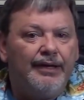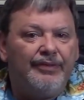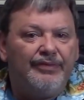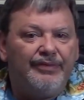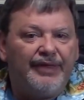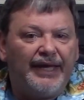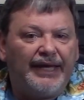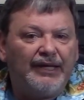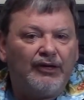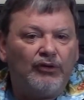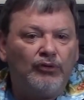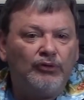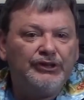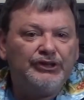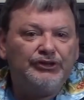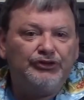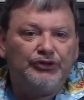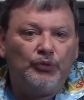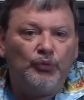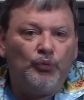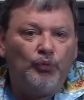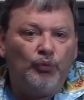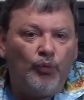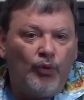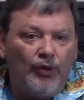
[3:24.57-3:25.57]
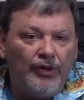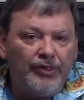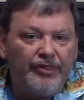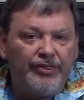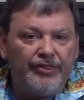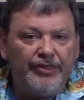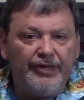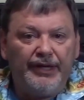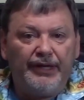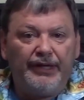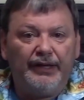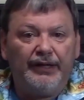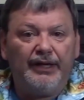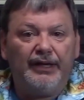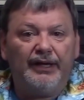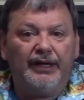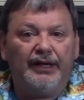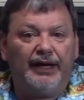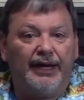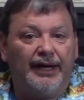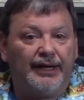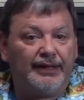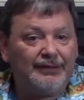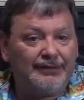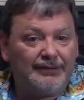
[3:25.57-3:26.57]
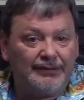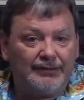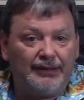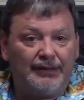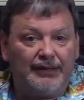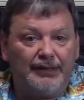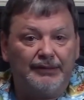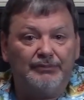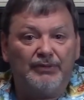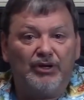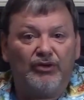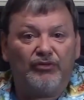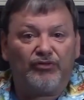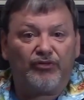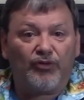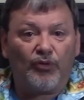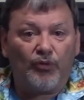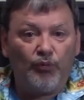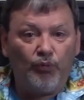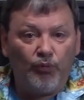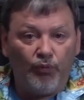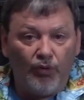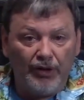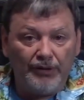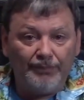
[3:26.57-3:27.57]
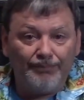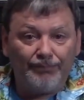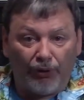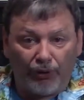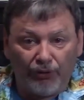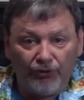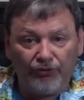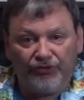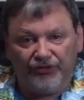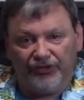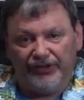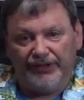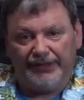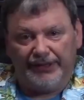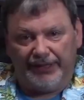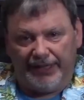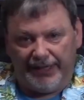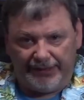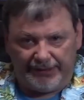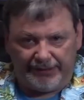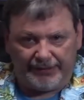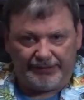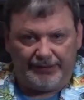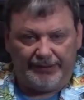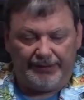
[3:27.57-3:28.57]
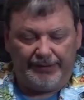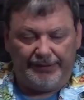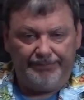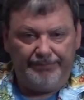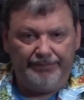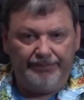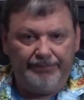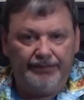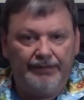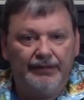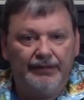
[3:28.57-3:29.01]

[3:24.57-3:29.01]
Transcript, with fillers: They could only do one thing at a time for one person at a time.